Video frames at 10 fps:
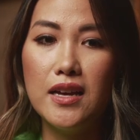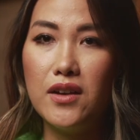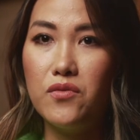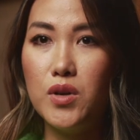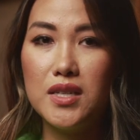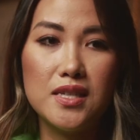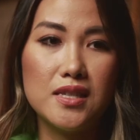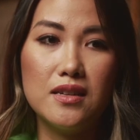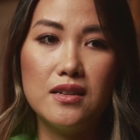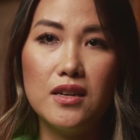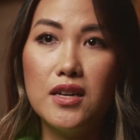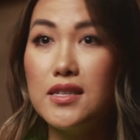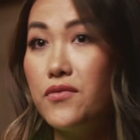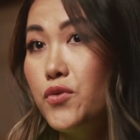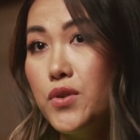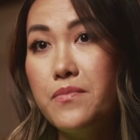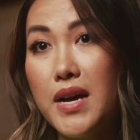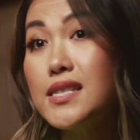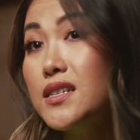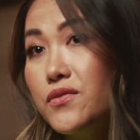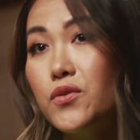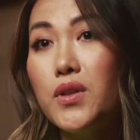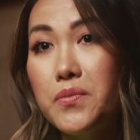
and I've worked as a food ambassador for